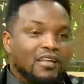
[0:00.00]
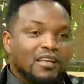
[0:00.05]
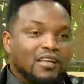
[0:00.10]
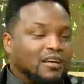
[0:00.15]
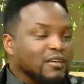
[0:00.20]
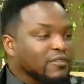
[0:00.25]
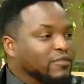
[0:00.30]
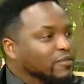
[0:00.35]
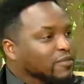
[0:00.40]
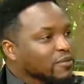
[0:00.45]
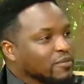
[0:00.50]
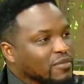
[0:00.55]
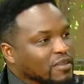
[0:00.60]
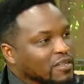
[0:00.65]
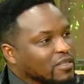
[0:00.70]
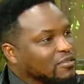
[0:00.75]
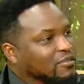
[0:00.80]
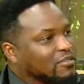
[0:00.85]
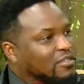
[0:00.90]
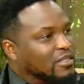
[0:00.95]
for me,
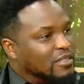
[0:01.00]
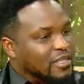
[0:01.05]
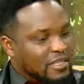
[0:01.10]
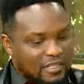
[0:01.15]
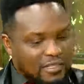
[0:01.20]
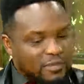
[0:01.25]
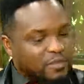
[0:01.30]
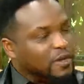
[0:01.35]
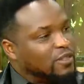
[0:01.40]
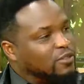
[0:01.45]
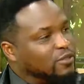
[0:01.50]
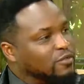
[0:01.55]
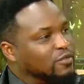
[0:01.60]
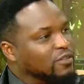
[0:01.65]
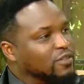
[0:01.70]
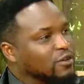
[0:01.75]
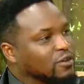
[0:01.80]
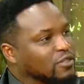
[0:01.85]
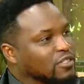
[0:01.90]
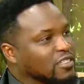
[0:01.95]
that's part of
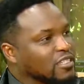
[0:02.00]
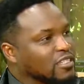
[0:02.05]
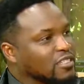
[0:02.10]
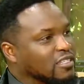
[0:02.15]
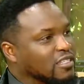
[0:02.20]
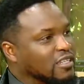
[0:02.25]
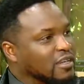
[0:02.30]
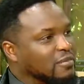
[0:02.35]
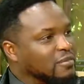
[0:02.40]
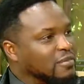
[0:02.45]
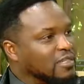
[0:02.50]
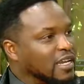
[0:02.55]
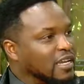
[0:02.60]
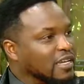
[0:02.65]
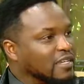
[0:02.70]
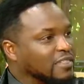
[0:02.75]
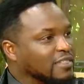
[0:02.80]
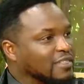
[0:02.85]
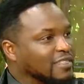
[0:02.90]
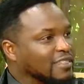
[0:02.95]
the audience that I'm
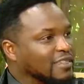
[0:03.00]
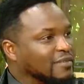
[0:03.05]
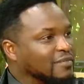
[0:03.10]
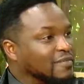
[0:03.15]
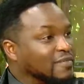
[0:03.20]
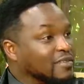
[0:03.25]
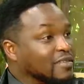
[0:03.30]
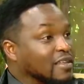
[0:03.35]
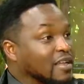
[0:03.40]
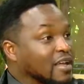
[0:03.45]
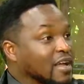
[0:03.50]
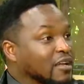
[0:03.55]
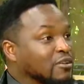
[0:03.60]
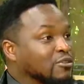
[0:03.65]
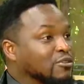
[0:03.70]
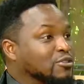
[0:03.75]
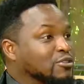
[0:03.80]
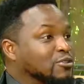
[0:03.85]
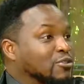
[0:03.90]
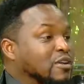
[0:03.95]
targeting. And
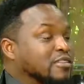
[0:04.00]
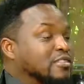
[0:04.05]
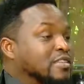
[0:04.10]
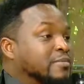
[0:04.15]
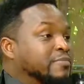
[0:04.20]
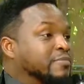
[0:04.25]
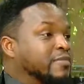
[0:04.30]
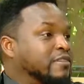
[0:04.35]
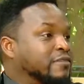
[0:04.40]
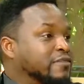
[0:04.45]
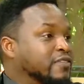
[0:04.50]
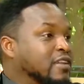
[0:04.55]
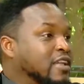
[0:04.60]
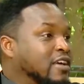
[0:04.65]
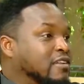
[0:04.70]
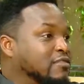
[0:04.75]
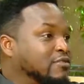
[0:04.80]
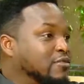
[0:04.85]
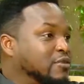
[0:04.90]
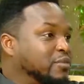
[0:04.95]
also as a
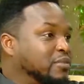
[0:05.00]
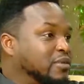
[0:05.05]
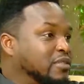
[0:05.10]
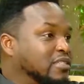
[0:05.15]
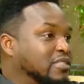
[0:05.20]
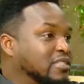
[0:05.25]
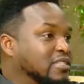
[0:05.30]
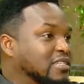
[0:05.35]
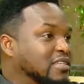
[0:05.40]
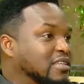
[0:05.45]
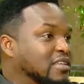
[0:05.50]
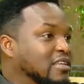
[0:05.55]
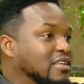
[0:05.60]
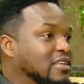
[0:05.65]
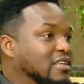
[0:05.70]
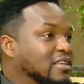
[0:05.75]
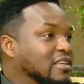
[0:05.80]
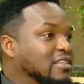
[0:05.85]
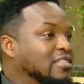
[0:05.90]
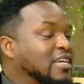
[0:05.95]
philanthropist,
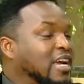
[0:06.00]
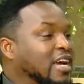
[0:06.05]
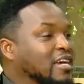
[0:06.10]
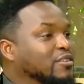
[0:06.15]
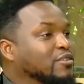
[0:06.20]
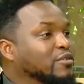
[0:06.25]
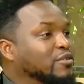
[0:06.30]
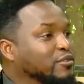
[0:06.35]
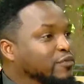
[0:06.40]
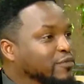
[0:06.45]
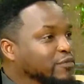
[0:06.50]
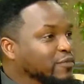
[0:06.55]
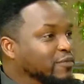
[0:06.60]
it kind of